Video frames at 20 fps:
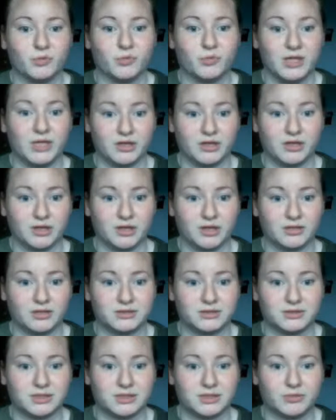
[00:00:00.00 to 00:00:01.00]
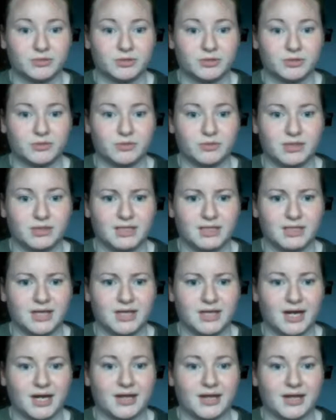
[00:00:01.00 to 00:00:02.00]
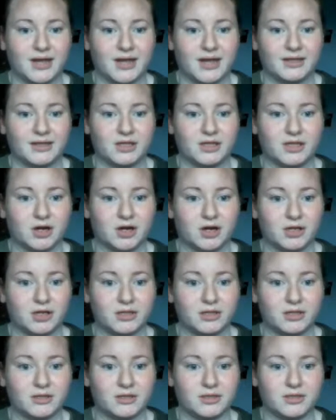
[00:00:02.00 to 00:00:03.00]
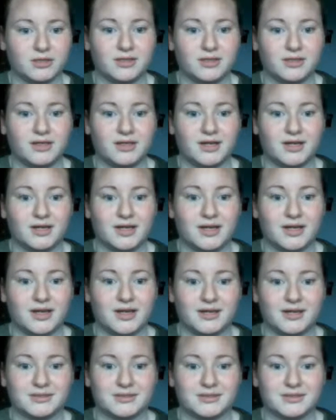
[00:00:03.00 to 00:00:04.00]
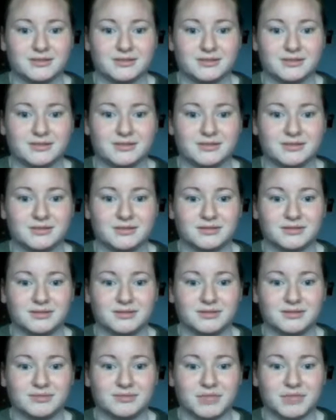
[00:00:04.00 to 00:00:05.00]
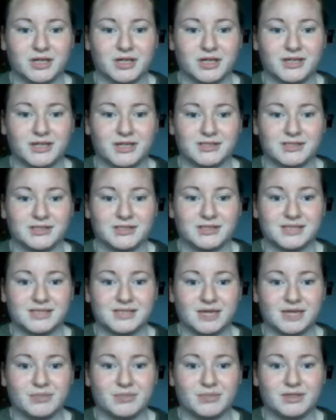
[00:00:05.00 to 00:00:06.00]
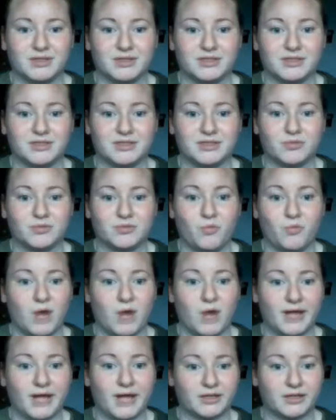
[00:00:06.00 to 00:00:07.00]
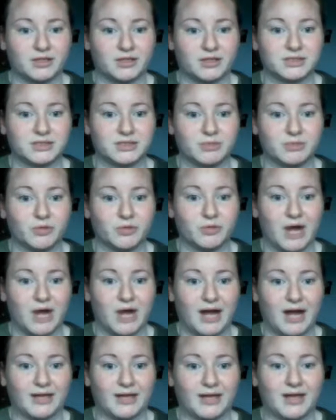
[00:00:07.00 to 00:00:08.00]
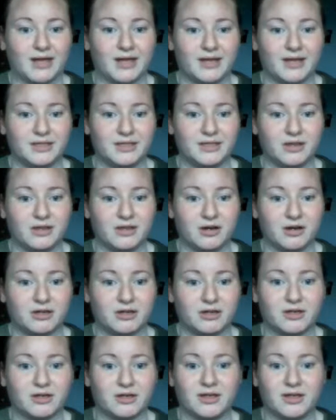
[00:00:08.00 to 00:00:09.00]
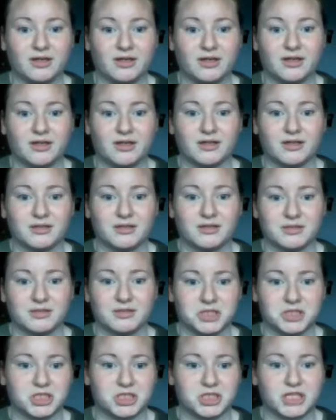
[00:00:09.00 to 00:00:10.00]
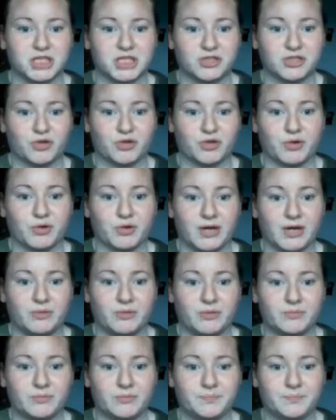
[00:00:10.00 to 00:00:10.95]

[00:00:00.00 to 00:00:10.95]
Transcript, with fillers: Weiner, W E I N E R. And because his name is Weiner, W I N E R, the judge had to throw it out.